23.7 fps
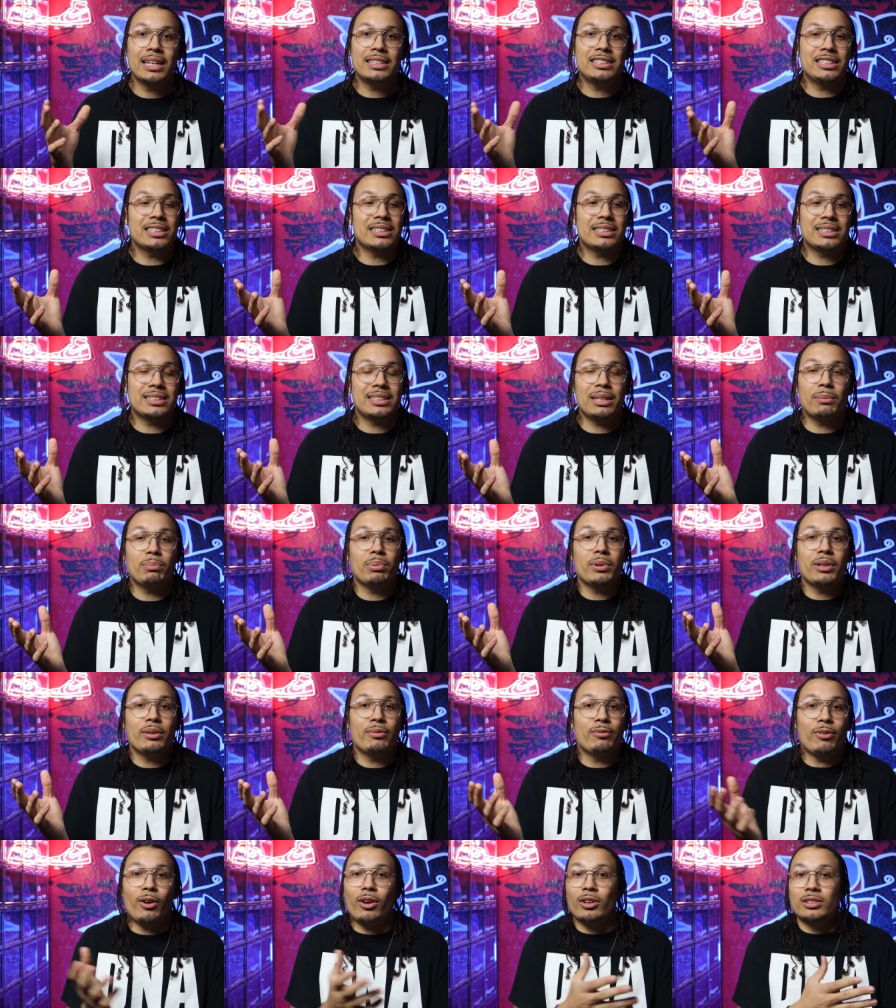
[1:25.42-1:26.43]
it just simply
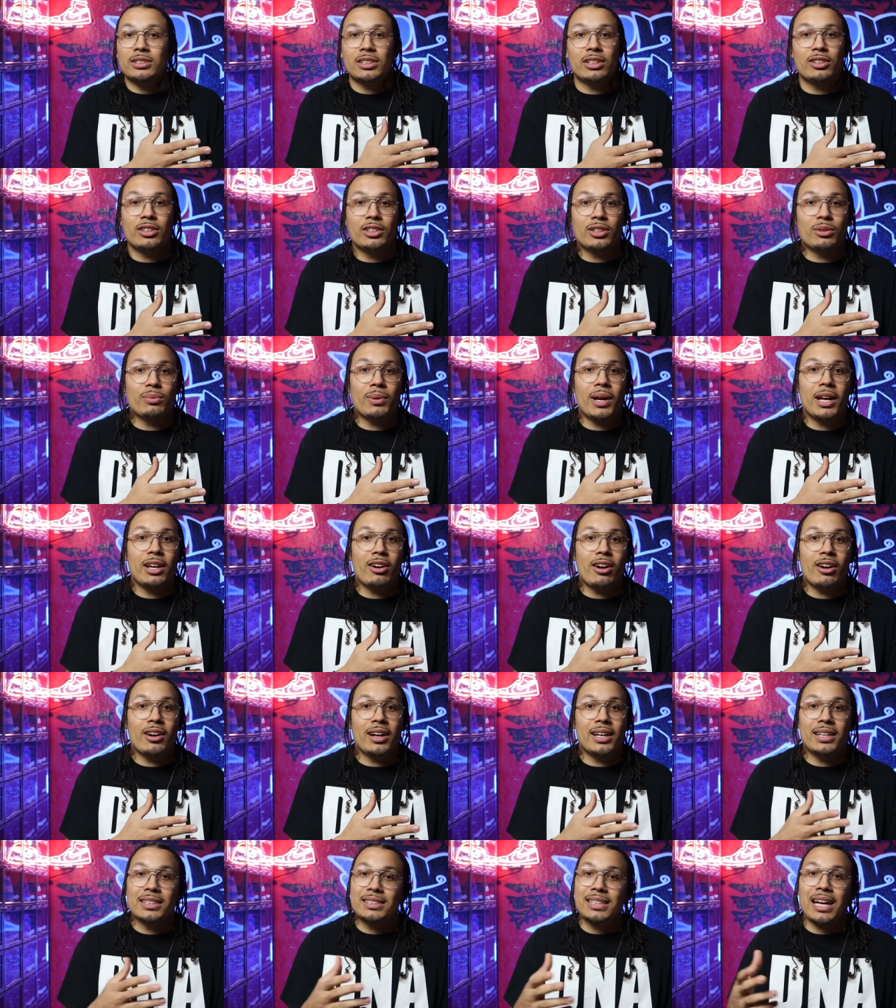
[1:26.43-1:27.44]
falls under the
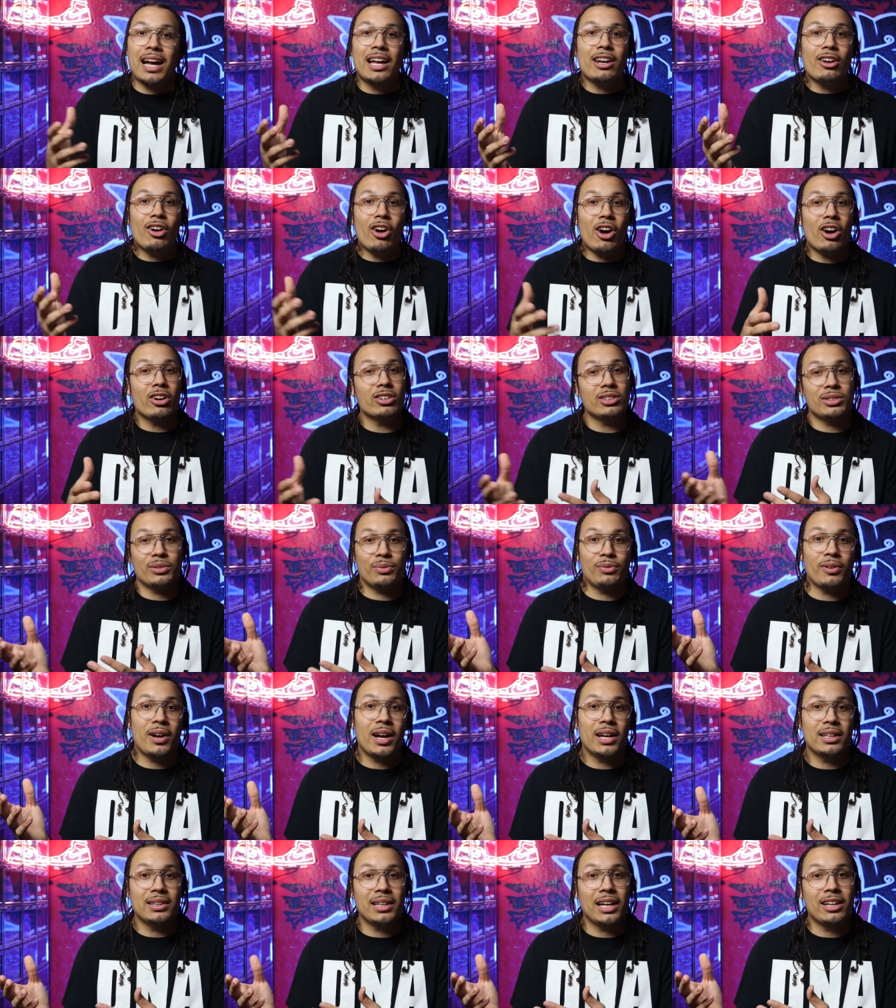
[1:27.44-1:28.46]
radar and it's kind of hard to
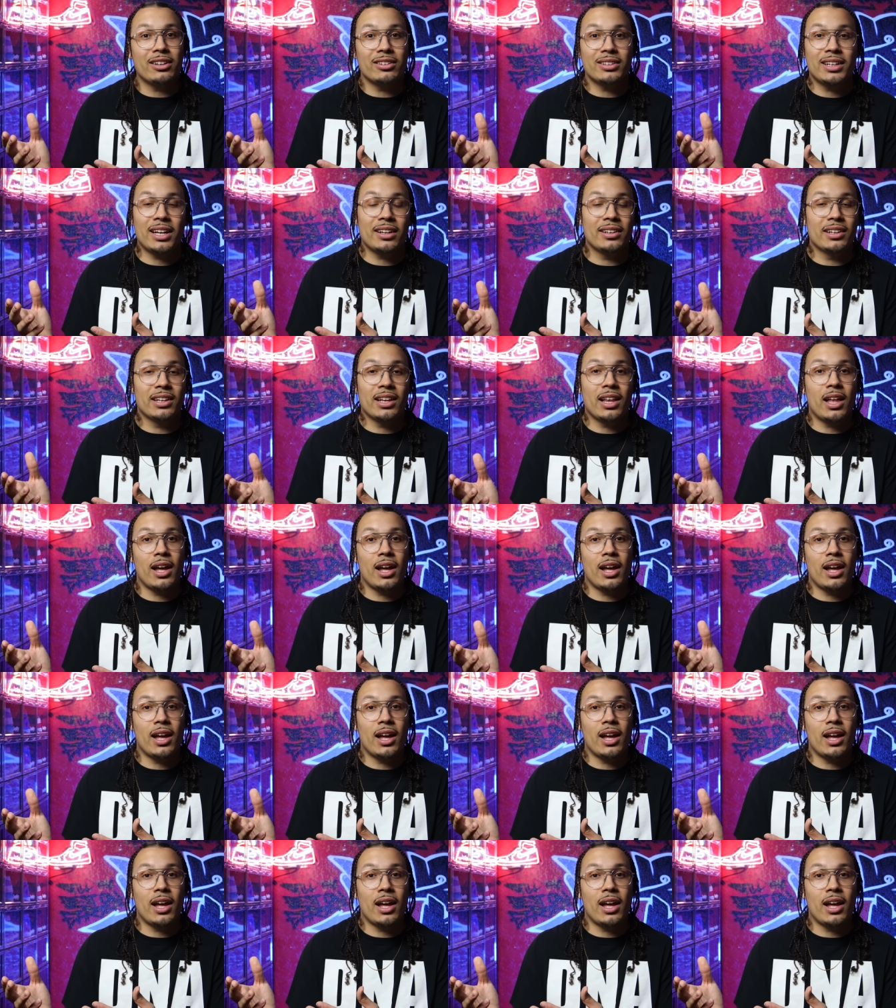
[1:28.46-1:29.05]
find later down the